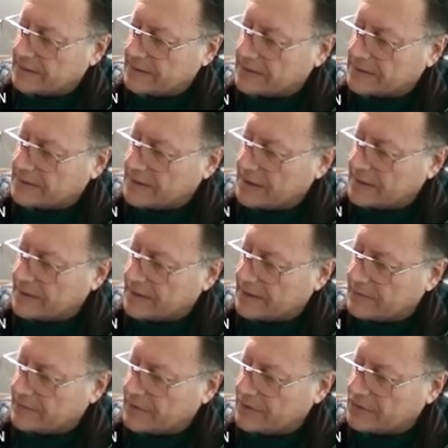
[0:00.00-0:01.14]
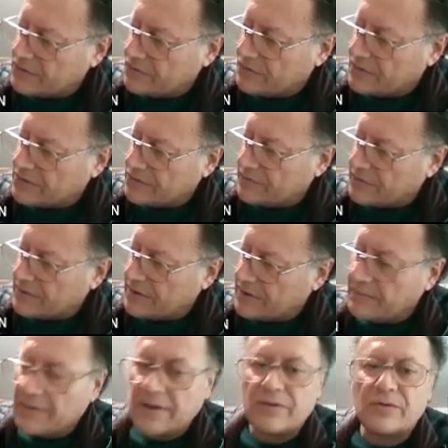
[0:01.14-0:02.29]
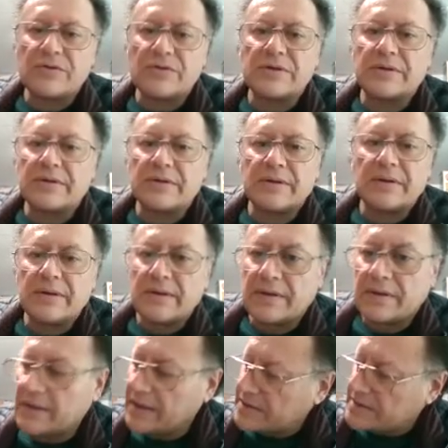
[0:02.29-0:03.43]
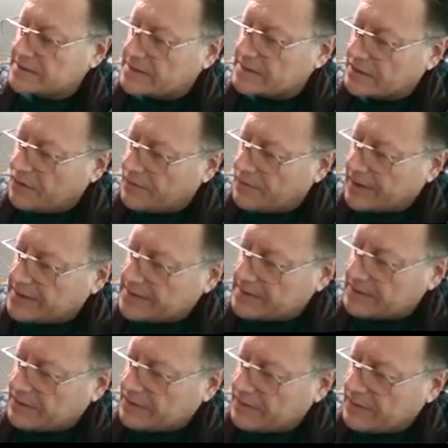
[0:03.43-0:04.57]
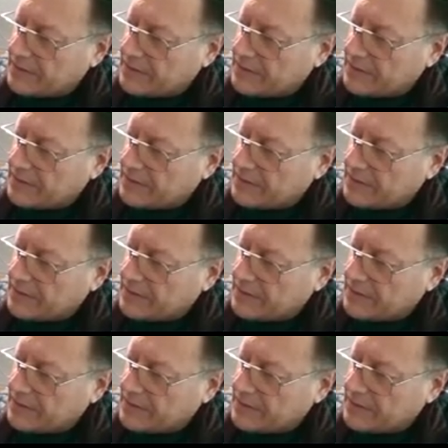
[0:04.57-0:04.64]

The standard deviation was obtained by using SD of x. So